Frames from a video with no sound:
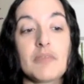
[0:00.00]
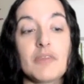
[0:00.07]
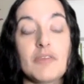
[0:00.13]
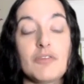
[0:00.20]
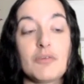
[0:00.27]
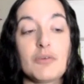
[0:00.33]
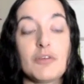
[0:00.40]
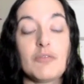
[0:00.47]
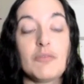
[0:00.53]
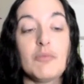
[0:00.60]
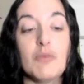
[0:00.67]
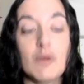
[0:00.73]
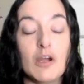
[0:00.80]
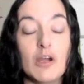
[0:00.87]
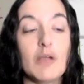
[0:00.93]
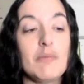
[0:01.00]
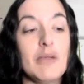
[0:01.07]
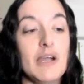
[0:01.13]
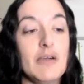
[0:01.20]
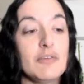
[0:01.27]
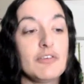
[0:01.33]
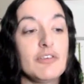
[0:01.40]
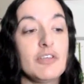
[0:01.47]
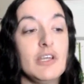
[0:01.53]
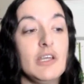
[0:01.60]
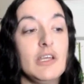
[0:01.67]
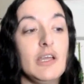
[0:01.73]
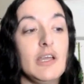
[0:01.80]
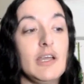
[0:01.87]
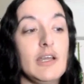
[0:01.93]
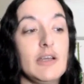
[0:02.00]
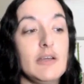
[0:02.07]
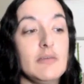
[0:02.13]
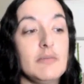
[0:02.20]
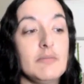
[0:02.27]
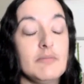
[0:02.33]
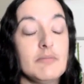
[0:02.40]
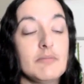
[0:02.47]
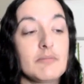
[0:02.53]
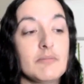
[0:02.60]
sort of more about um,